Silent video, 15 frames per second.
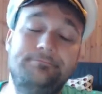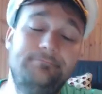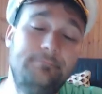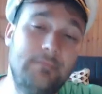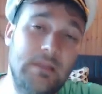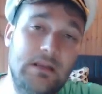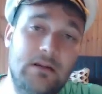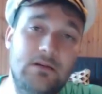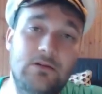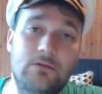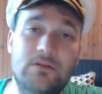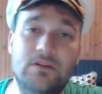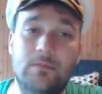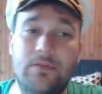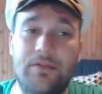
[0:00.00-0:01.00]
You can do
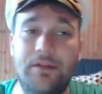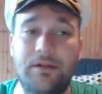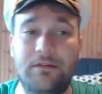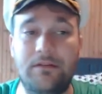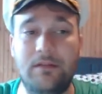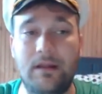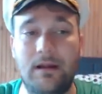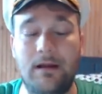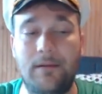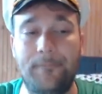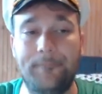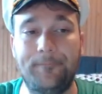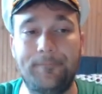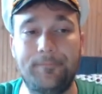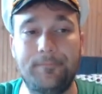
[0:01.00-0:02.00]
some things there.
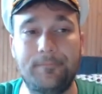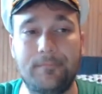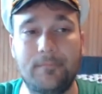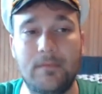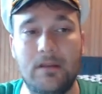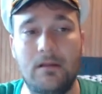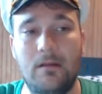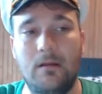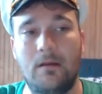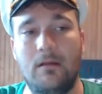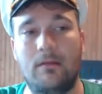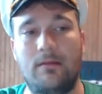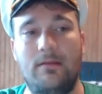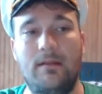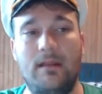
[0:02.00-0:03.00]

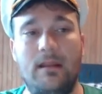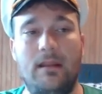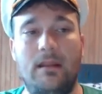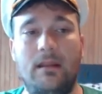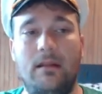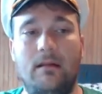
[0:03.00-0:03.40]
The